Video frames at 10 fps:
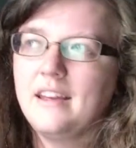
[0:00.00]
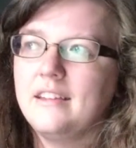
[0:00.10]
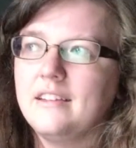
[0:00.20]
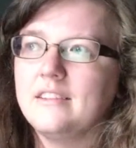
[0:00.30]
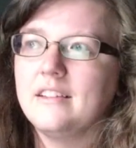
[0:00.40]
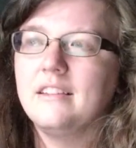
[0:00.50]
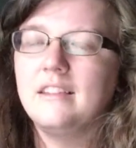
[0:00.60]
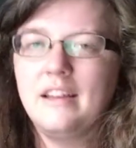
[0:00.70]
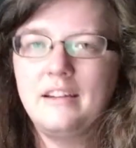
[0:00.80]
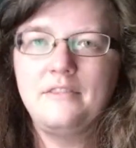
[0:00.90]
There's a
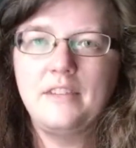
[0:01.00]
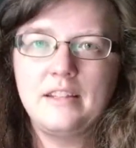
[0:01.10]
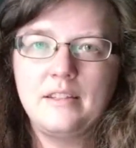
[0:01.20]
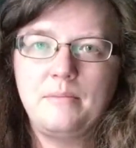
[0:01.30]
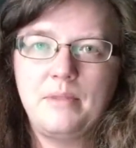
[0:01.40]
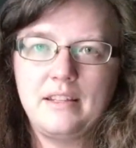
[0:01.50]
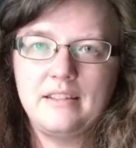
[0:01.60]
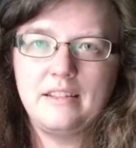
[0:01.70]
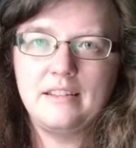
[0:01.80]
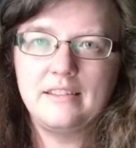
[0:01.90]
lot of
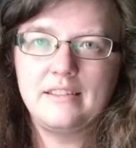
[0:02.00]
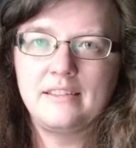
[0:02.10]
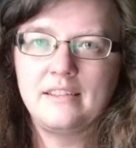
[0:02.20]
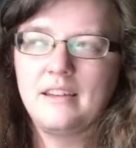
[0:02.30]
independence